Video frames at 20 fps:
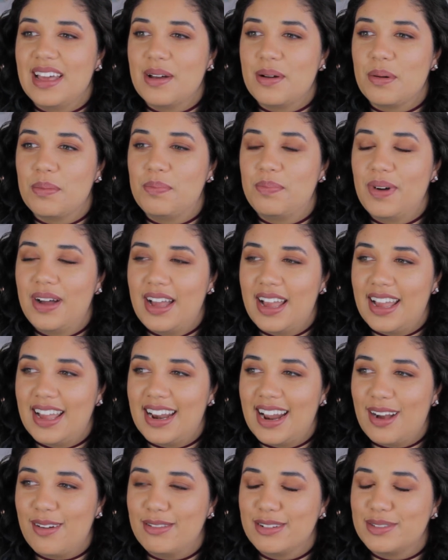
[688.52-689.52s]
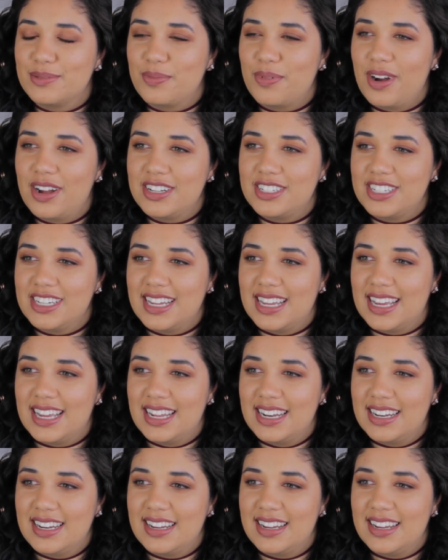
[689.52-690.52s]
But I was watching
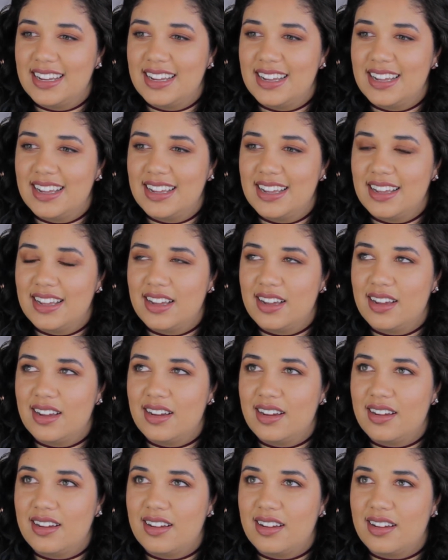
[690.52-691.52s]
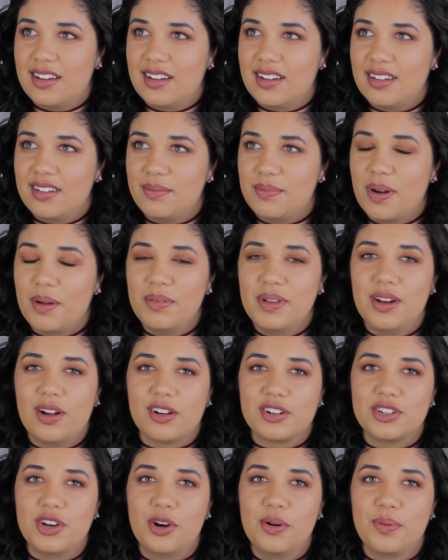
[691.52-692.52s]
it probably in
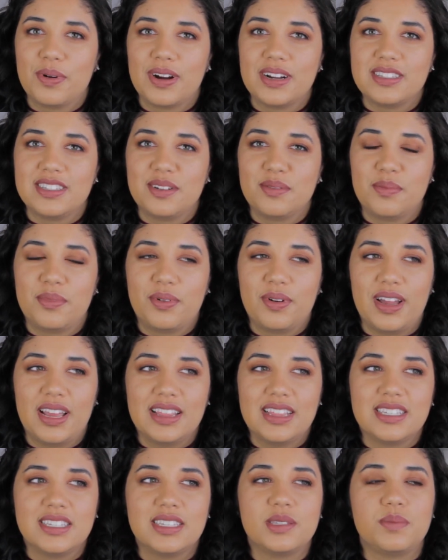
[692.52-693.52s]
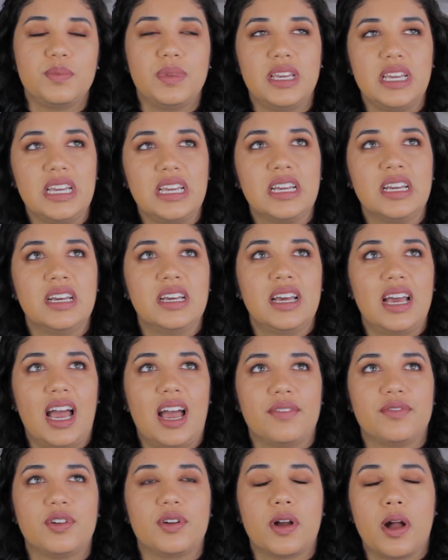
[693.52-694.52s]
October at some point, and this is me
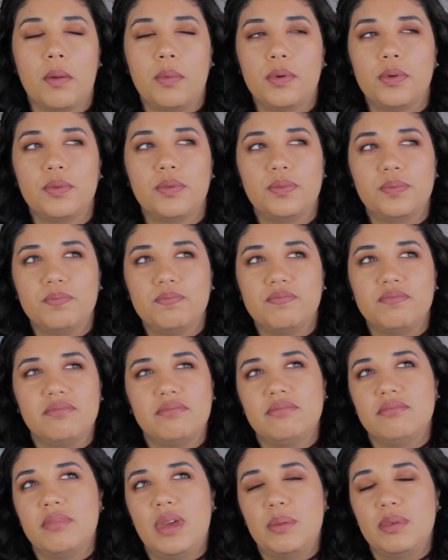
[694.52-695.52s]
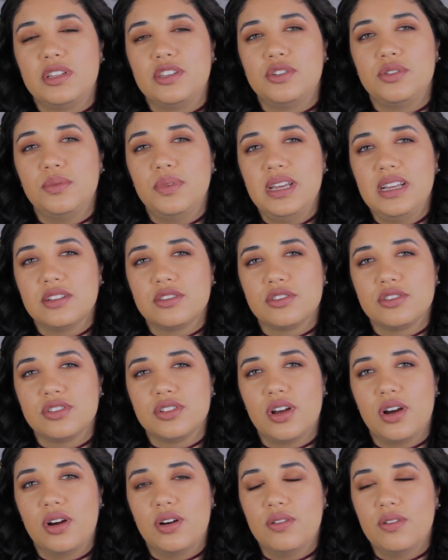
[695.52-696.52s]
after a couple, maybe 2 weeks or
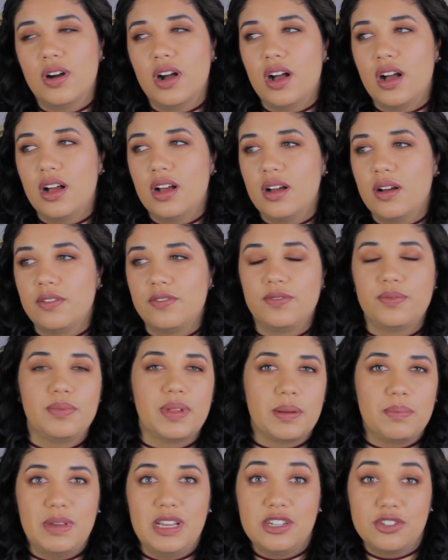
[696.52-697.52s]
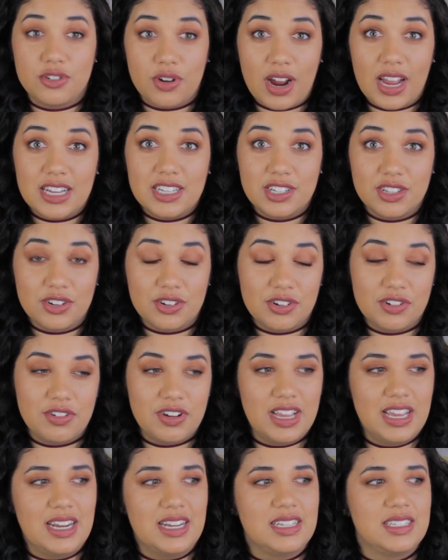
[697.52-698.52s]
so of like me trying to learn
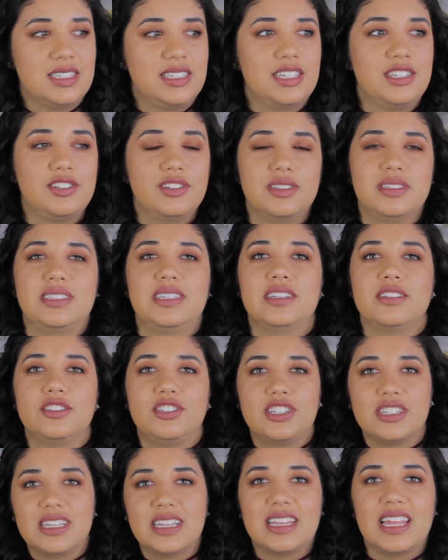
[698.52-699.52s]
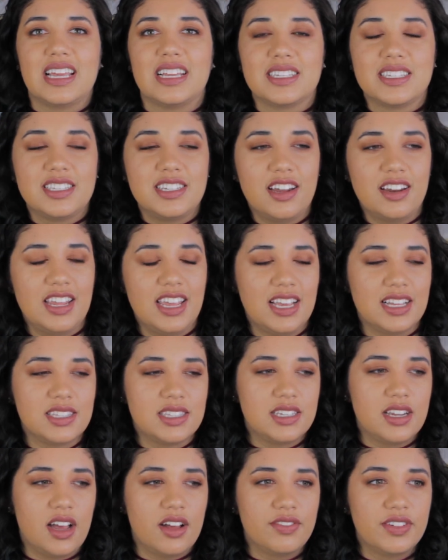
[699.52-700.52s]
Korean and diligently like studying and
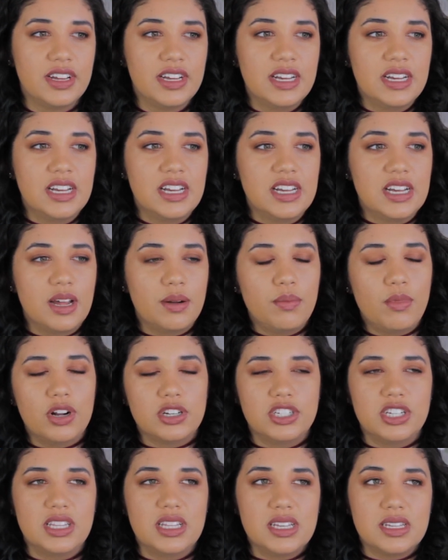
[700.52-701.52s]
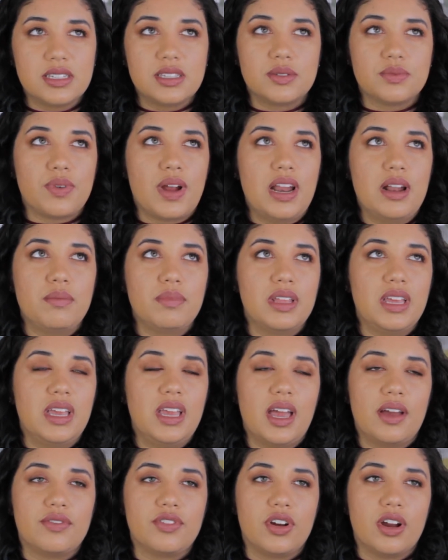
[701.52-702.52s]
stuff. I'm watching this
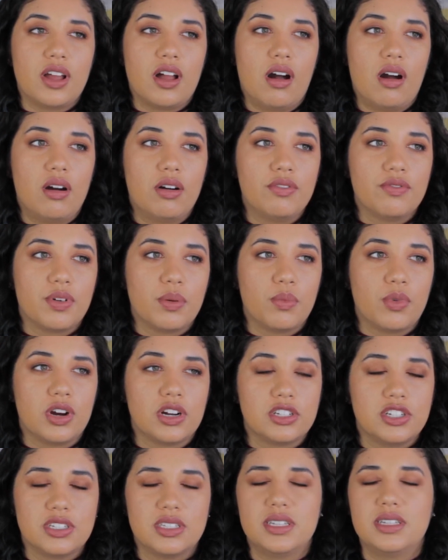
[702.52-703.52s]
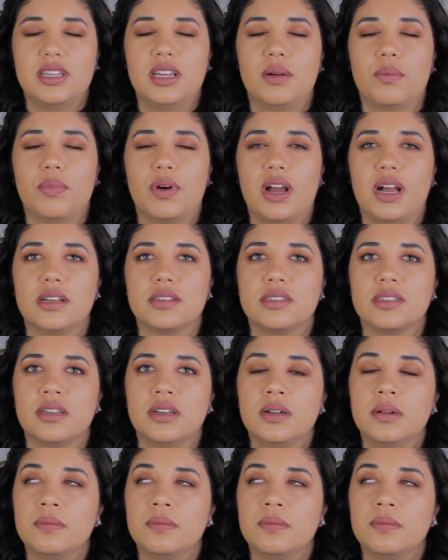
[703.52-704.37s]
randomly after I got home from work just to decompress.